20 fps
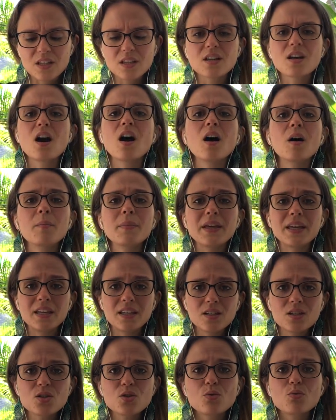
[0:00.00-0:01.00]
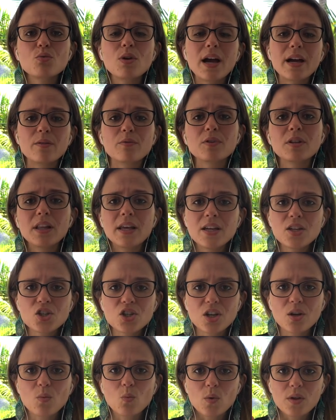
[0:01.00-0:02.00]
come into right
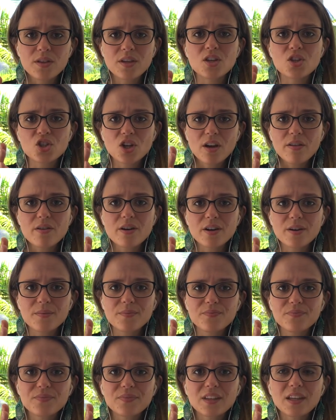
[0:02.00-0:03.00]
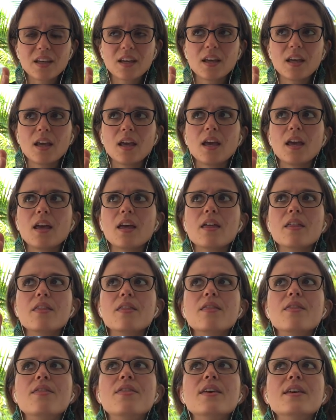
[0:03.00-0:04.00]
relation with each other.
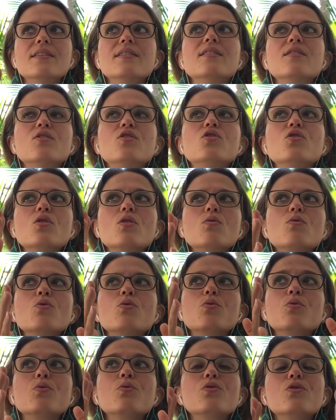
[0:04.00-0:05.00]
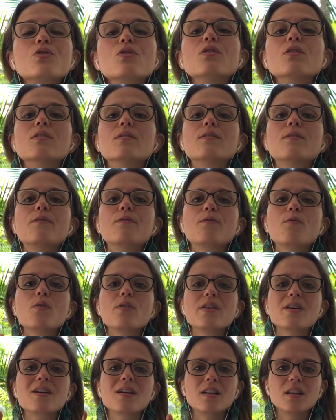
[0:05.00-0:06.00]
This is so crucial
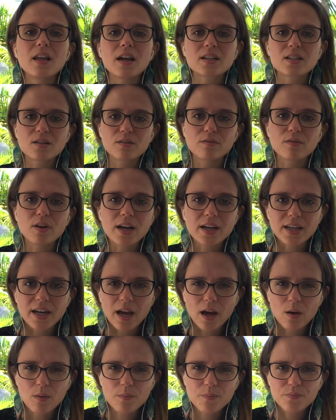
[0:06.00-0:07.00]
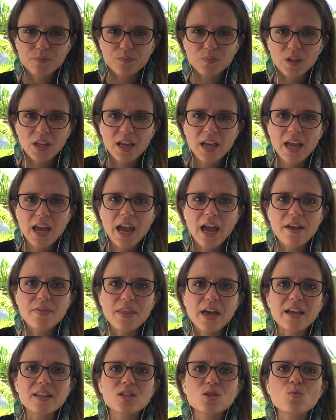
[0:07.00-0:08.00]
for the collective right now. And
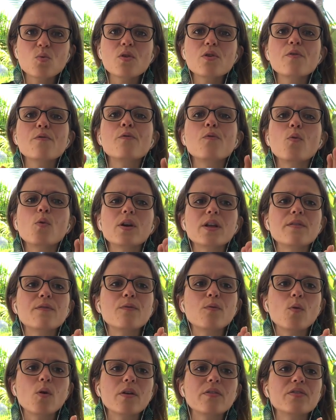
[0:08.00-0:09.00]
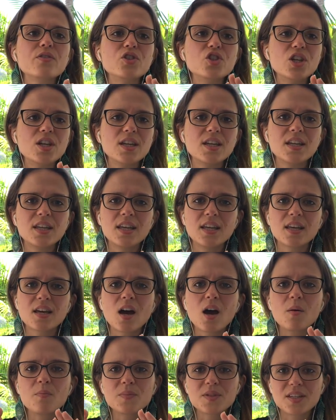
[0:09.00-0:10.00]
that's where the 44th gene key
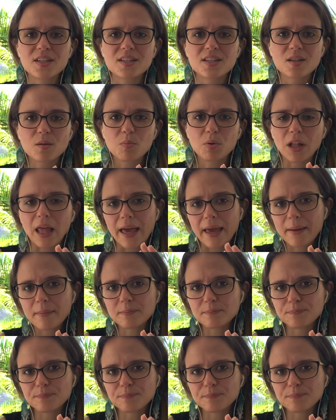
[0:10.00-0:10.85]
comes into play.